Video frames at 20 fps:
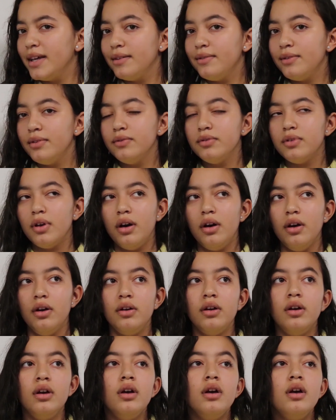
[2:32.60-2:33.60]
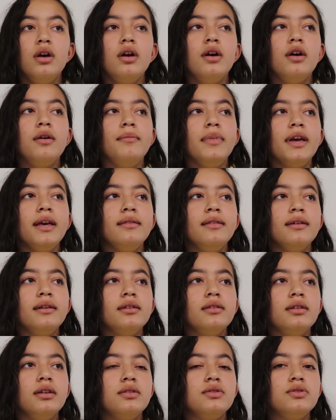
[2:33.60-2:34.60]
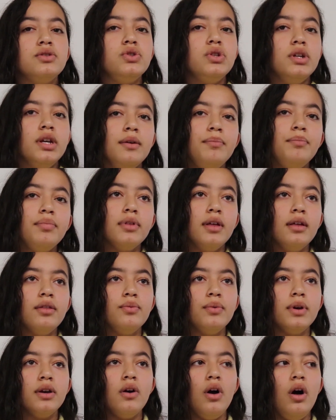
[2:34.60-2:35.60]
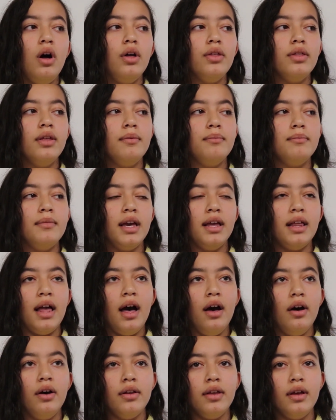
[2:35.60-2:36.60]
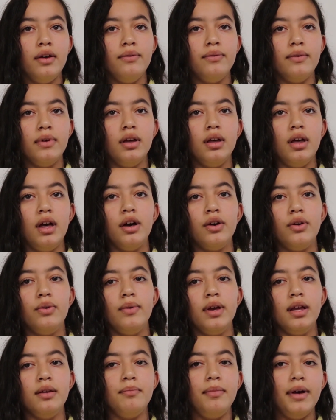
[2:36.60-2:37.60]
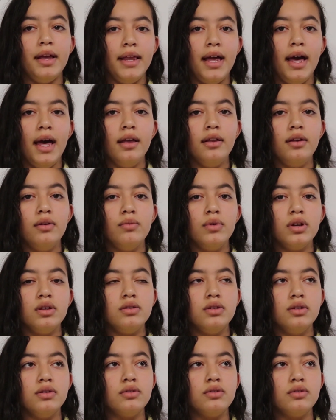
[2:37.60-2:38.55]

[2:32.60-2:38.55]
Fritos are basically chips, as we call them, made out of a green banana, which